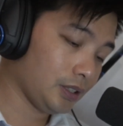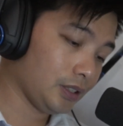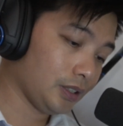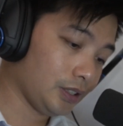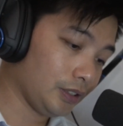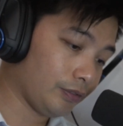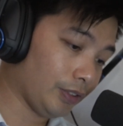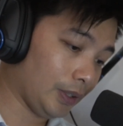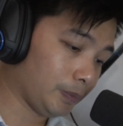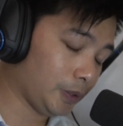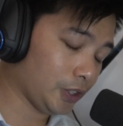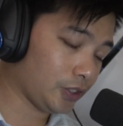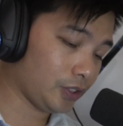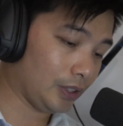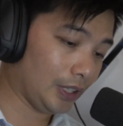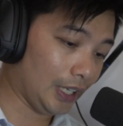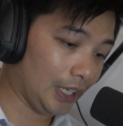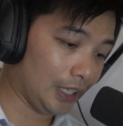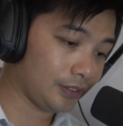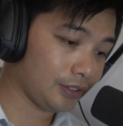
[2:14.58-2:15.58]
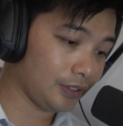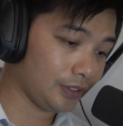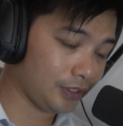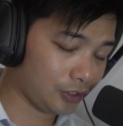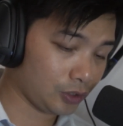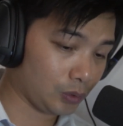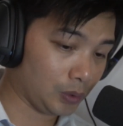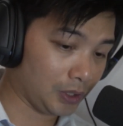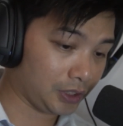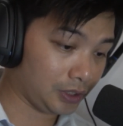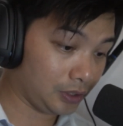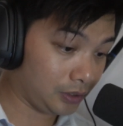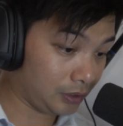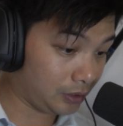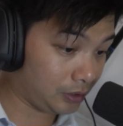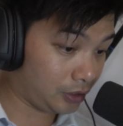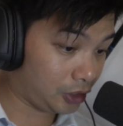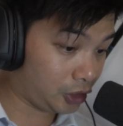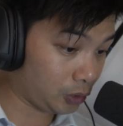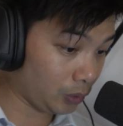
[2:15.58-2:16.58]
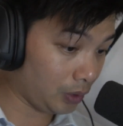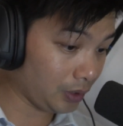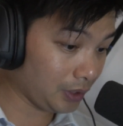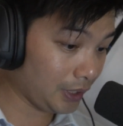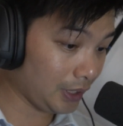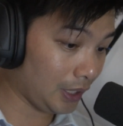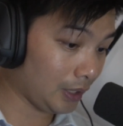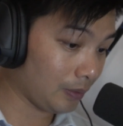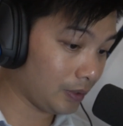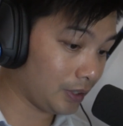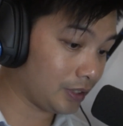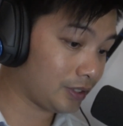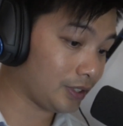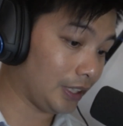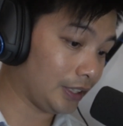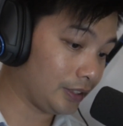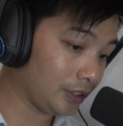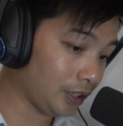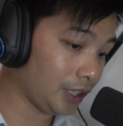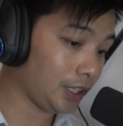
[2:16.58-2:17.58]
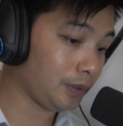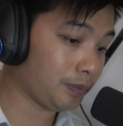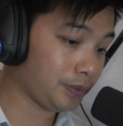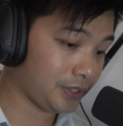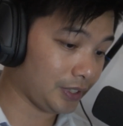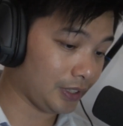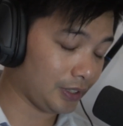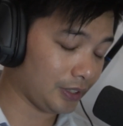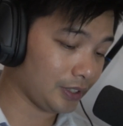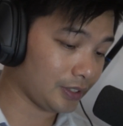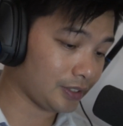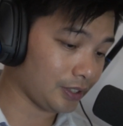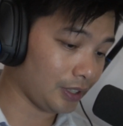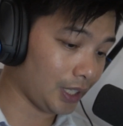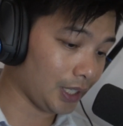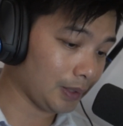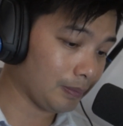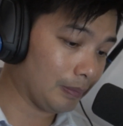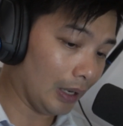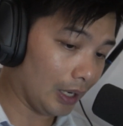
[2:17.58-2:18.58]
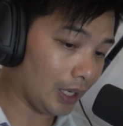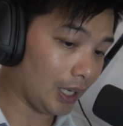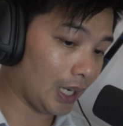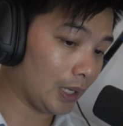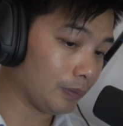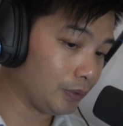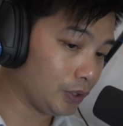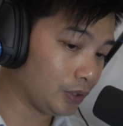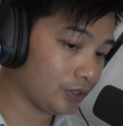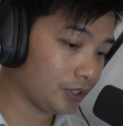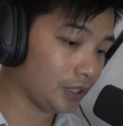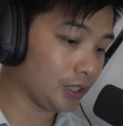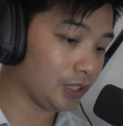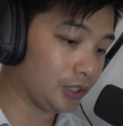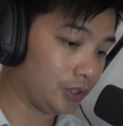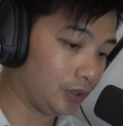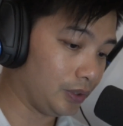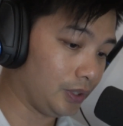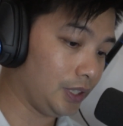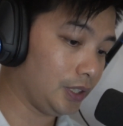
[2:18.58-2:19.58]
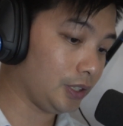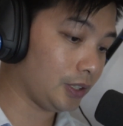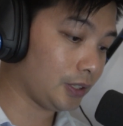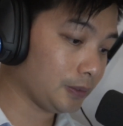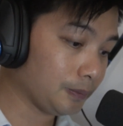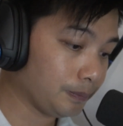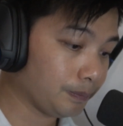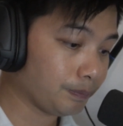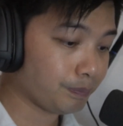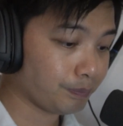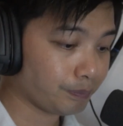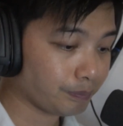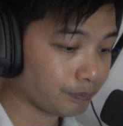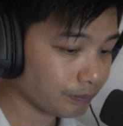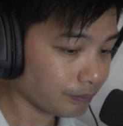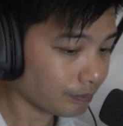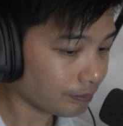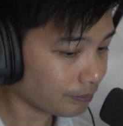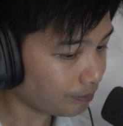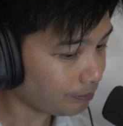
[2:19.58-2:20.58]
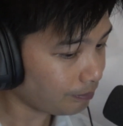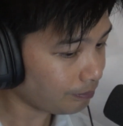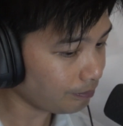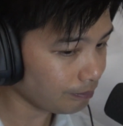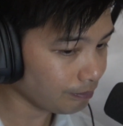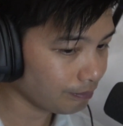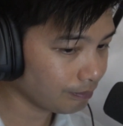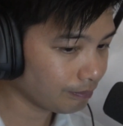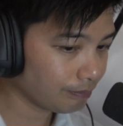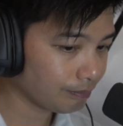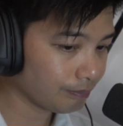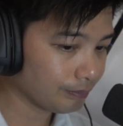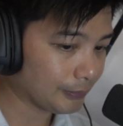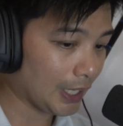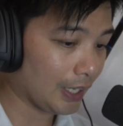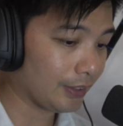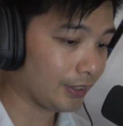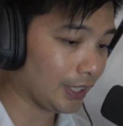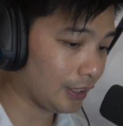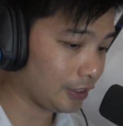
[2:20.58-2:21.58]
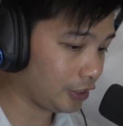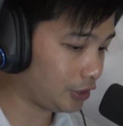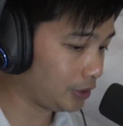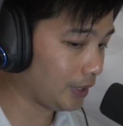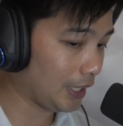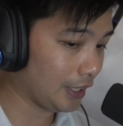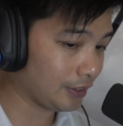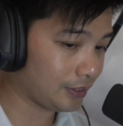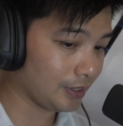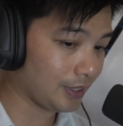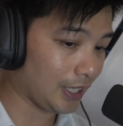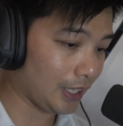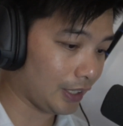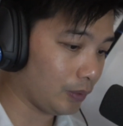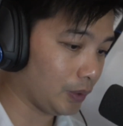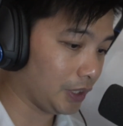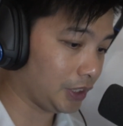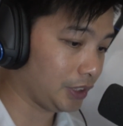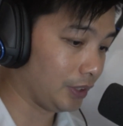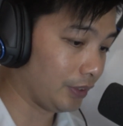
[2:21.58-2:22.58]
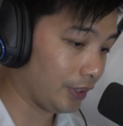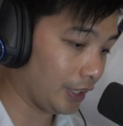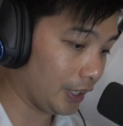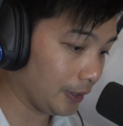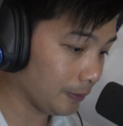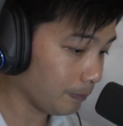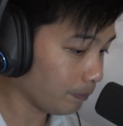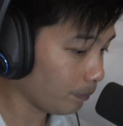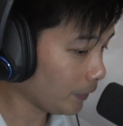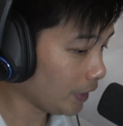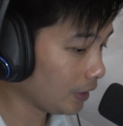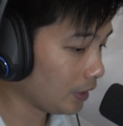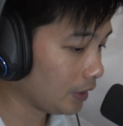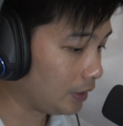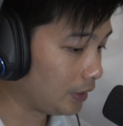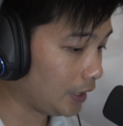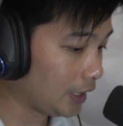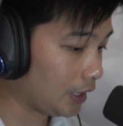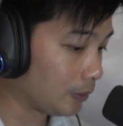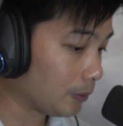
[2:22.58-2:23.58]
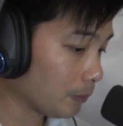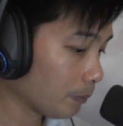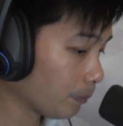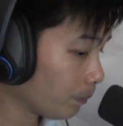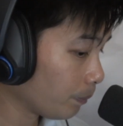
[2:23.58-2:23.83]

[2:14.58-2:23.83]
if I'm just going to answer this question shortly, I'm going to say 90% of the time, I'm using a uni knot. And that should answer that question there. Now,